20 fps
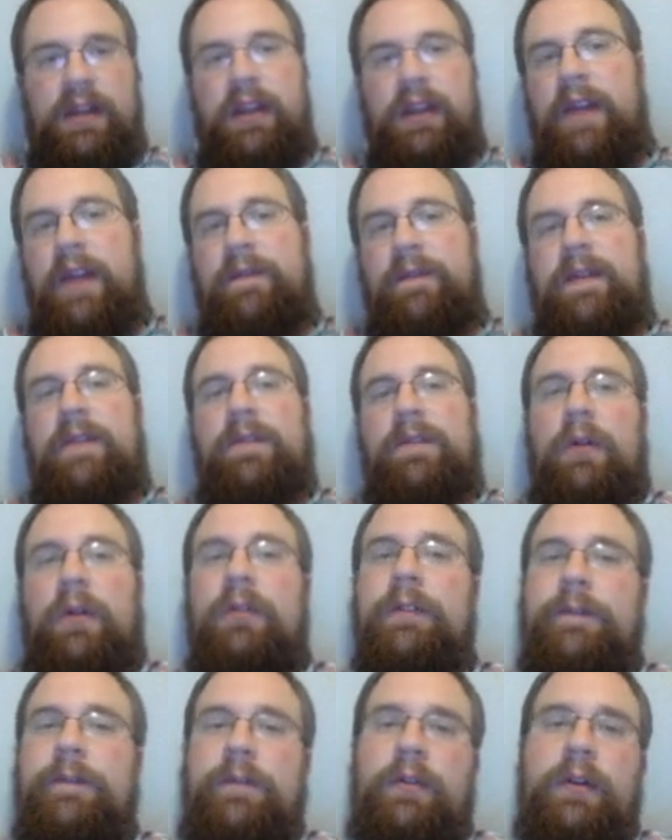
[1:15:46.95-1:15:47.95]
You have to have
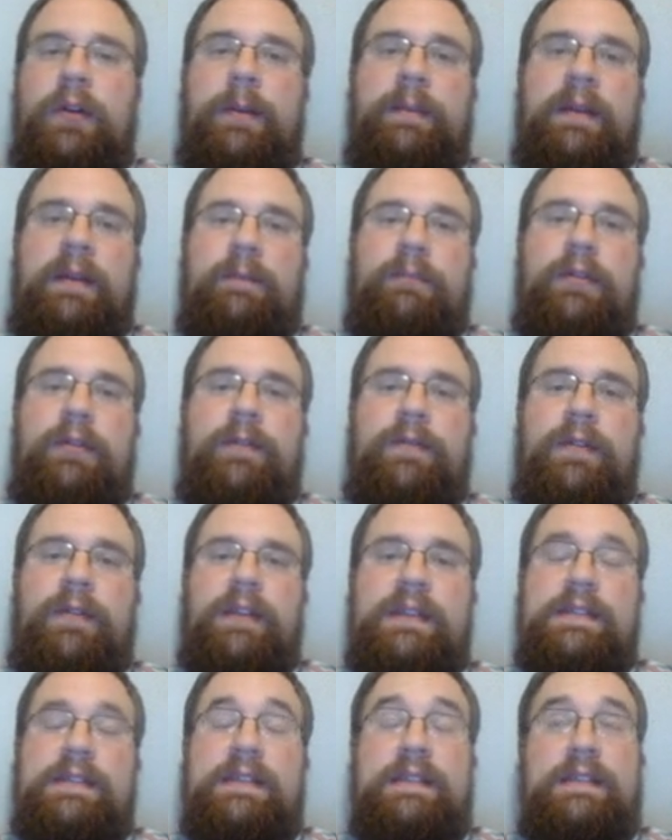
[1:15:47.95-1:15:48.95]
Cold Forearm Demper for
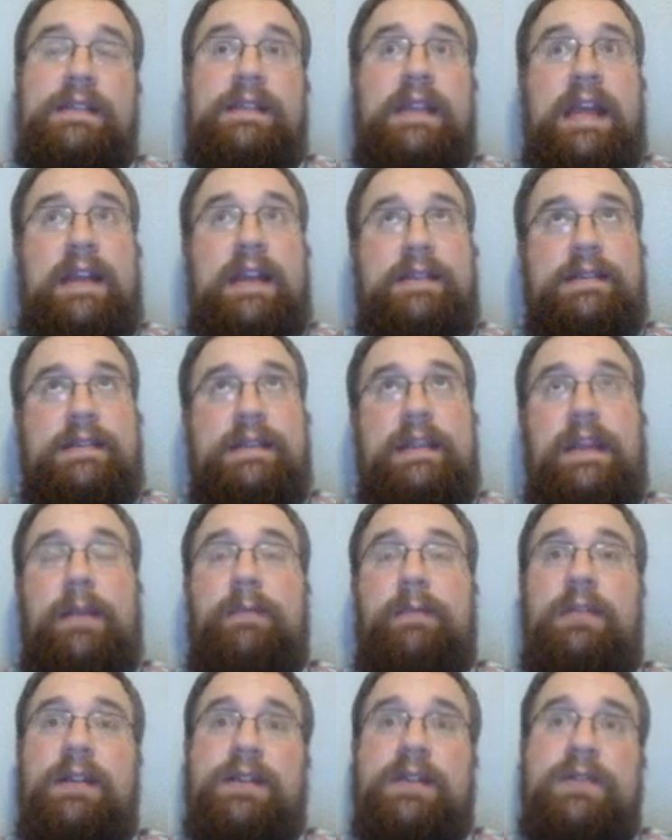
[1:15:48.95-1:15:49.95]
this. That's the
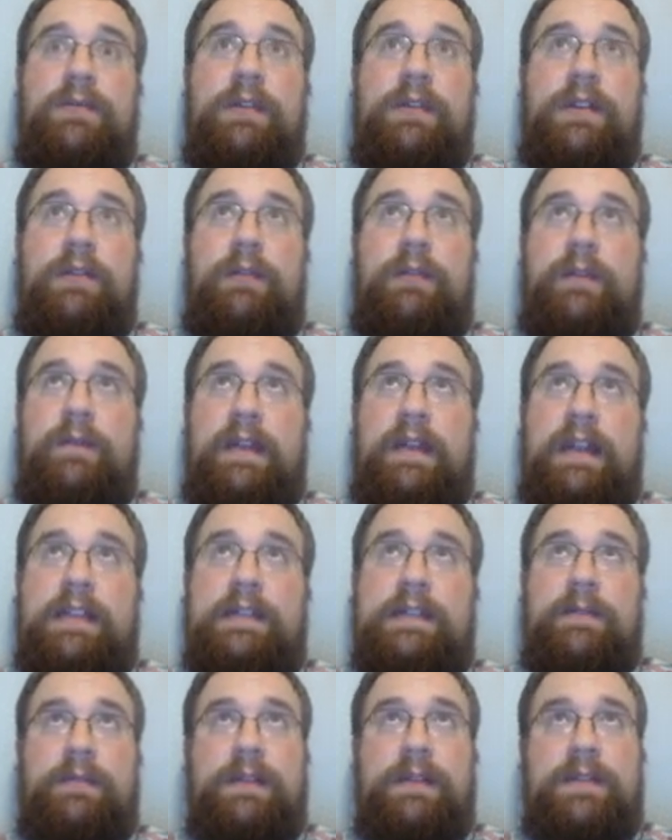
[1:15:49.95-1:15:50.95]
plus one to
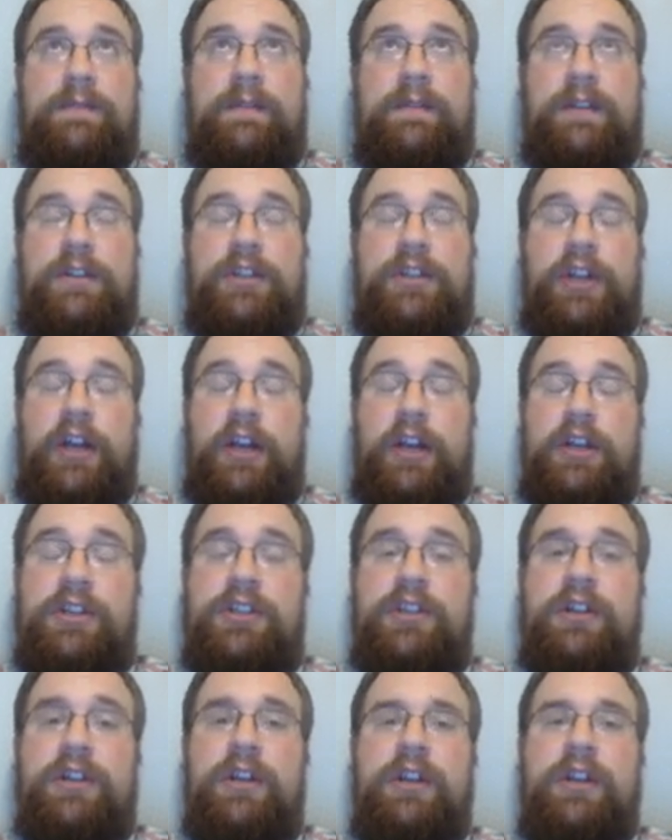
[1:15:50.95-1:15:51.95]
advance, the plus one to
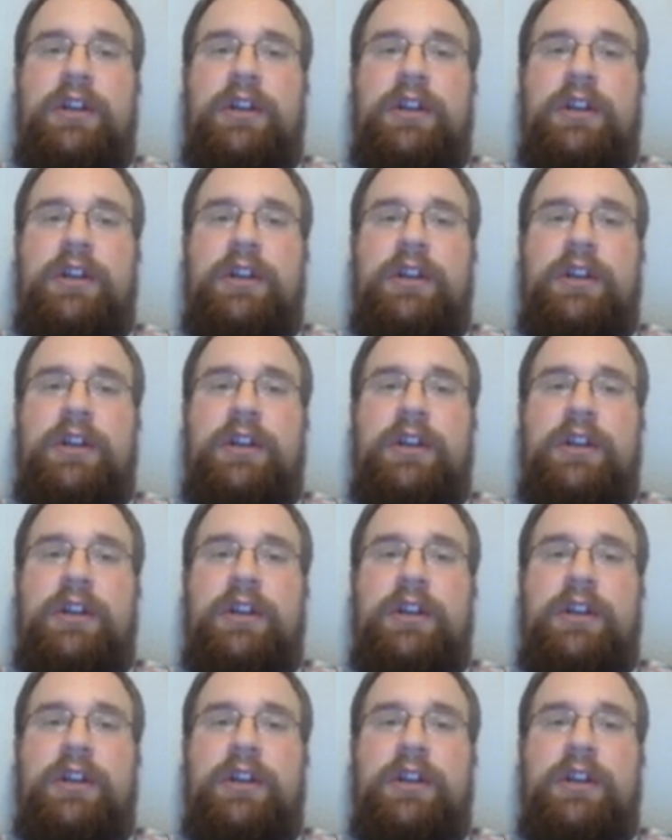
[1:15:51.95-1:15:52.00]
charge.